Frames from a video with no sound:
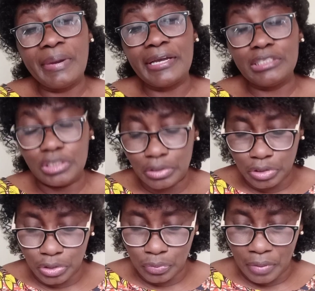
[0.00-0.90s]
by
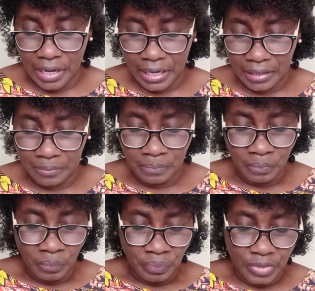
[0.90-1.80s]
Joshua.
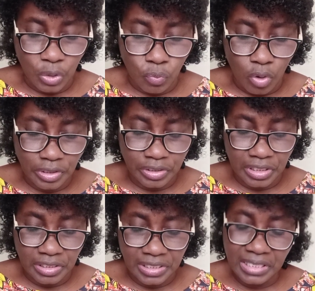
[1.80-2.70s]
They
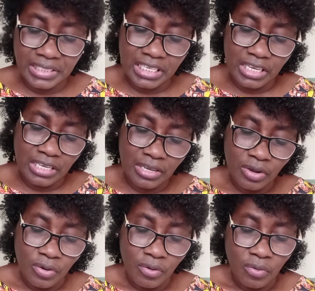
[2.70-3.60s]
watched city
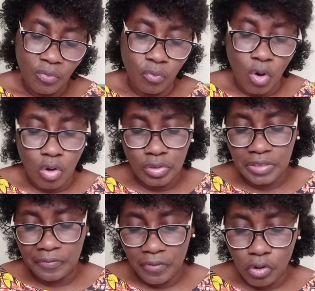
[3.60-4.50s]

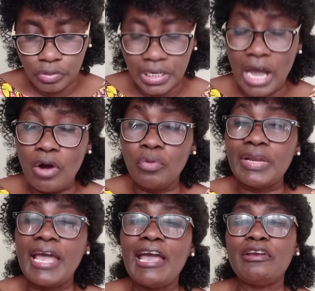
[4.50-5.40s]
walls fall
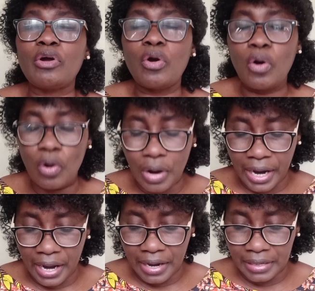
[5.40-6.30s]
down and
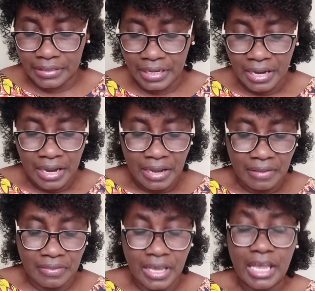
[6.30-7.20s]
conquered
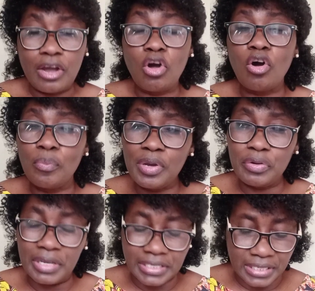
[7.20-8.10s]
the
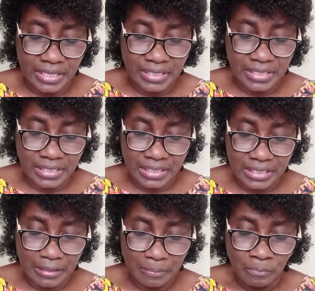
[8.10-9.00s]

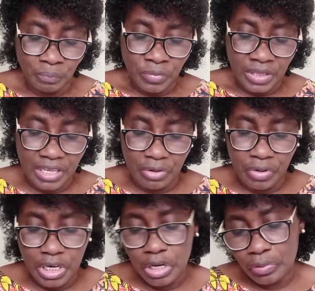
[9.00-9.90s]
communities. They
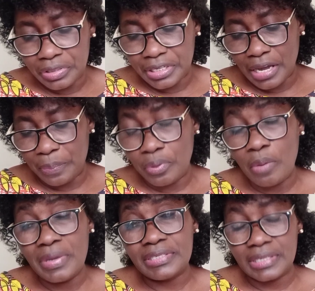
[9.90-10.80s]
renewed their
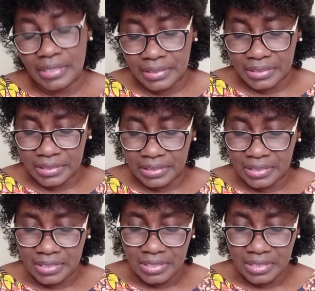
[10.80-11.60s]
promises.